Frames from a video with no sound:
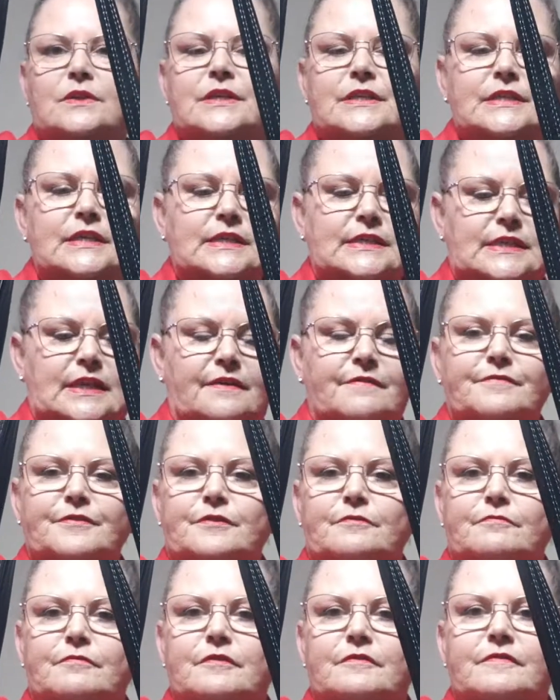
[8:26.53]
It does have the
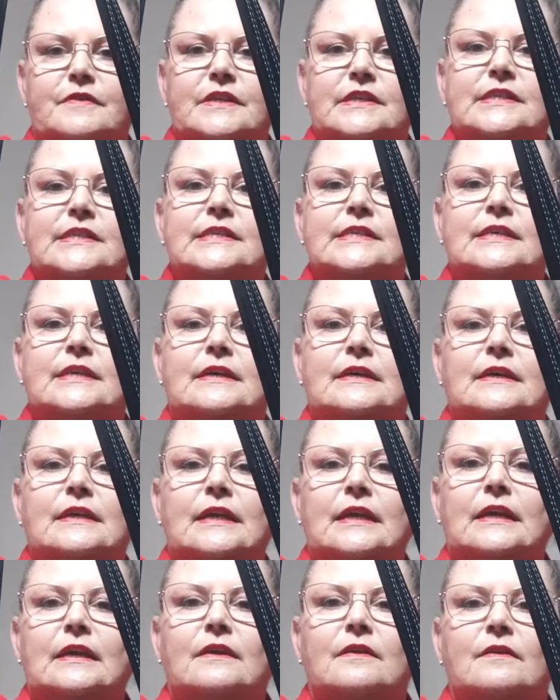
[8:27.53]
rivets
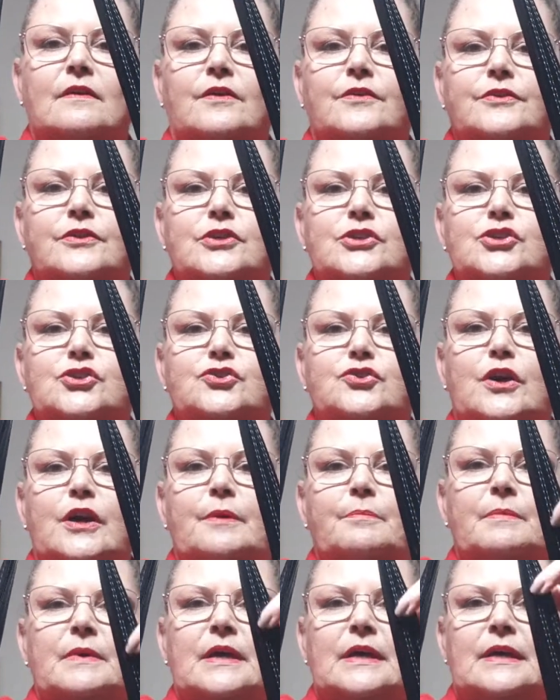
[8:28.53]
here on the
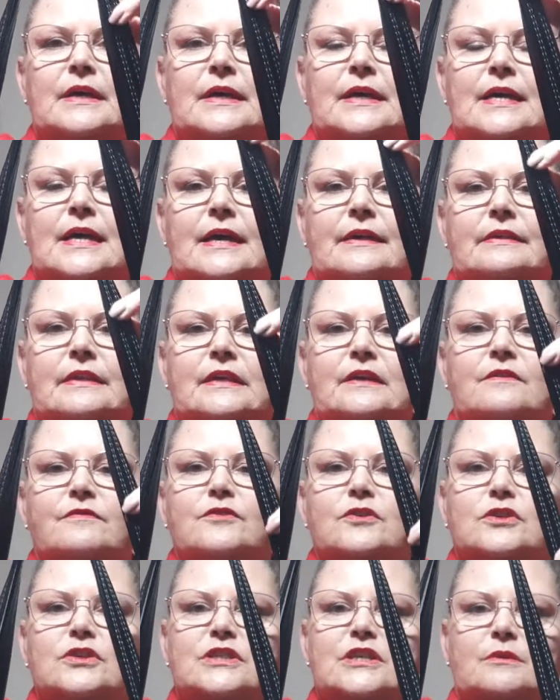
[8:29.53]
strap, and then I've
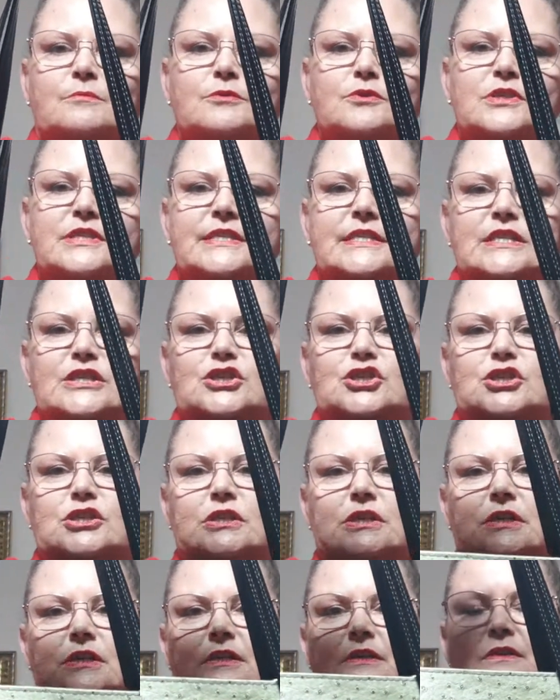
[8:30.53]
got double
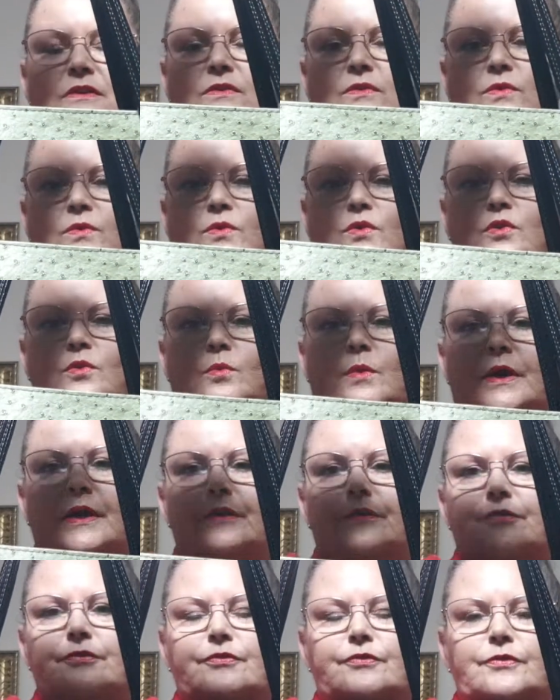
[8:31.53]
stitching all the way
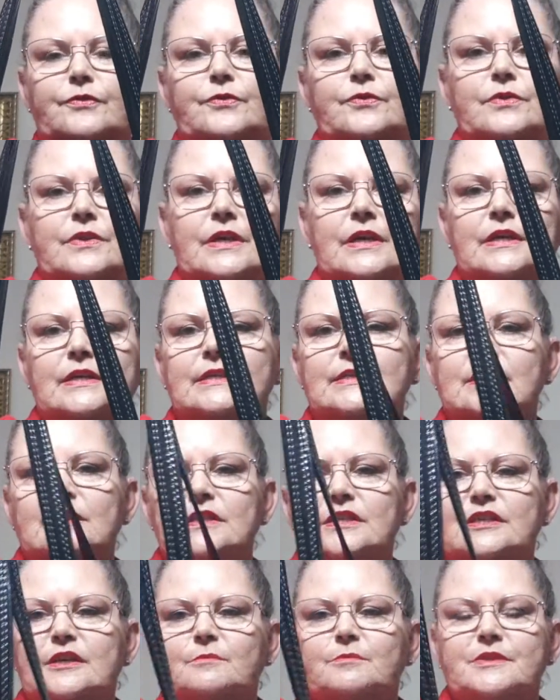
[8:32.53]
through there. So the
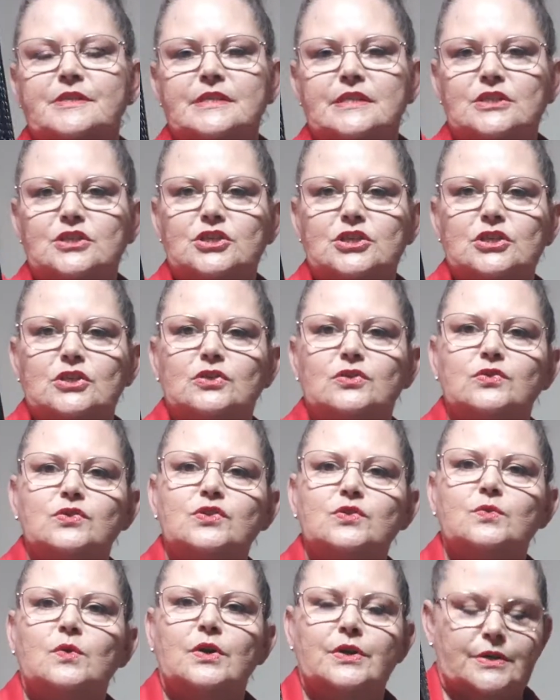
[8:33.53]
double stitching looks
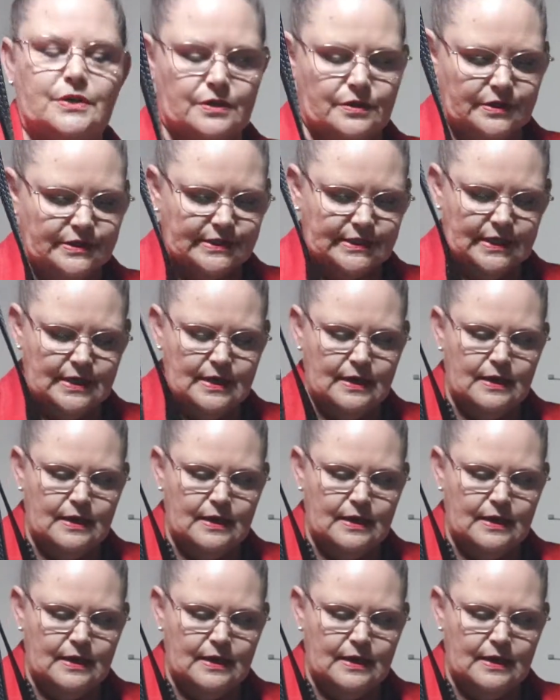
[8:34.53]
quite nice.